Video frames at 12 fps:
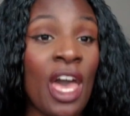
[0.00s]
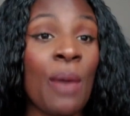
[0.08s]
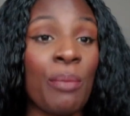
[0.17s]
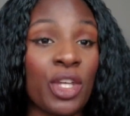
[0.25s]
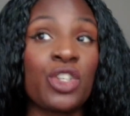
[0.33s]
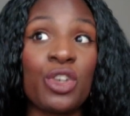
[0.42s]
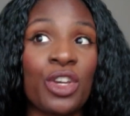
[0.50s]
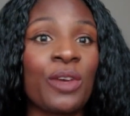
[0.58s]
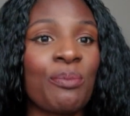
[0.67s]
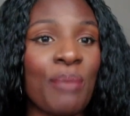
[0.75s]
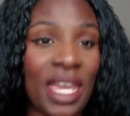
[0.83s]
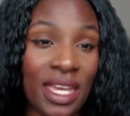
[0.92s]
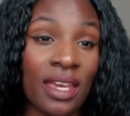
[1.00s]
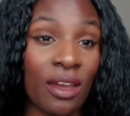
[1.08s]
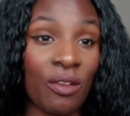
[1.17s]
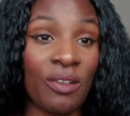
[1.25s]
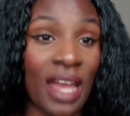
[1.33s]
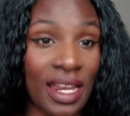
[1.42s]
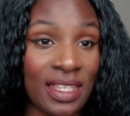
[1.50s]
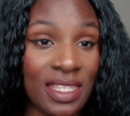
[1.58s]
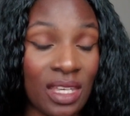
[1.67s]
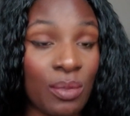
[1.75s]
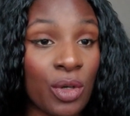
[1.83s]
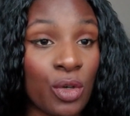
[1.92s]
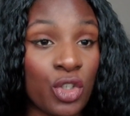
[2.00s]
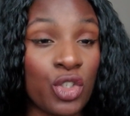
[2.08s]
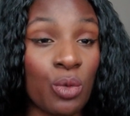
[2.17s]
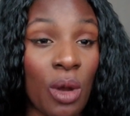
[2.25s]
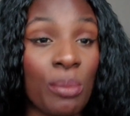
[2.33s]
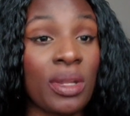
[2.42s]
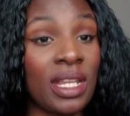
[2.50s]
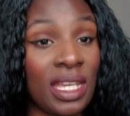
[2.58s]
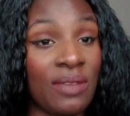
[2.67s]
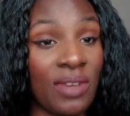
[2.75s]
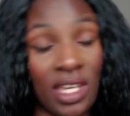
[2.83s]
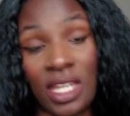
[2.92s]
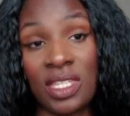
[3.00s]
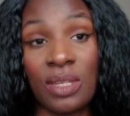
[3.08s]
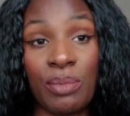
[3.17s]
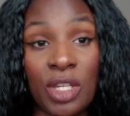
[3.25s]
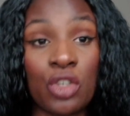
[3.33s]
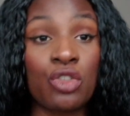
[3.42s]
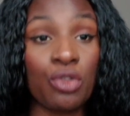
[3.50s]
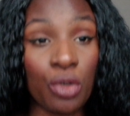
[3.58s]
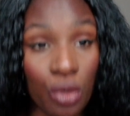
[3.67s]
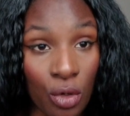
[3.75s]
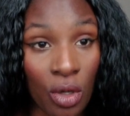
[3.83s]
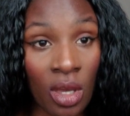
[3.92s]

But you can make it a reality because you are believing it to be true,